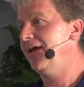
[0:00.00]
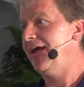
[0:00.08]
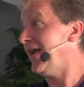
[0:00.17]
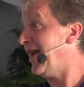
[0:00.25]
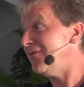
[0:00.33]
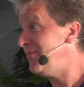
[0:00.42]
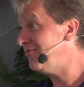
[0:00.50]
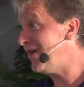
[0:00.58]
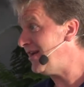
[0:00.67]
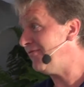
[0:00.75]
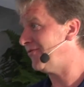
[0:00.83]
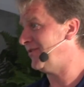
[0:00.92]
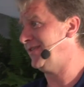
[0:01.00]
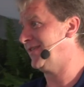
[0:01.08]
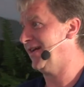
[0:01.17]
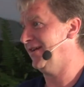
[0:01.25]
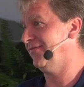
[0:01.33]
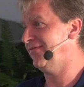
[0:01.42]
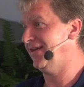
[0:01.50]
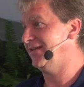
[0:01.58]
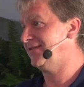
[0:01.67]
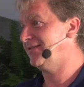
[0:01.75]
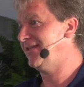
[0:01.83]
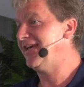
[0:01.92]
And got to be ready for these kind of
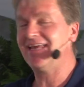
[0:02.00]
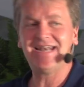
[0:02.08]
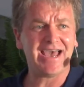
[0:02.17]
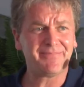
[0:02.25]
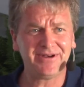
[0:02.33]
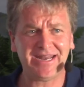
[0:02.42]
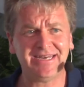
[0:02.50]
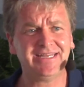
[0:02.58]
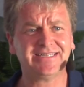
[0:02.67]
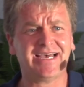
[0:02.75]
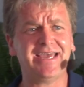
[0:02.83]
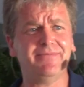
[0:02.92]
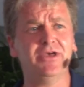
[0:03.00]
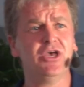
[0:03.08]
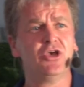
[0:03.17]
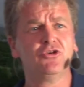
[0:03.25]
things. They can happen anytime.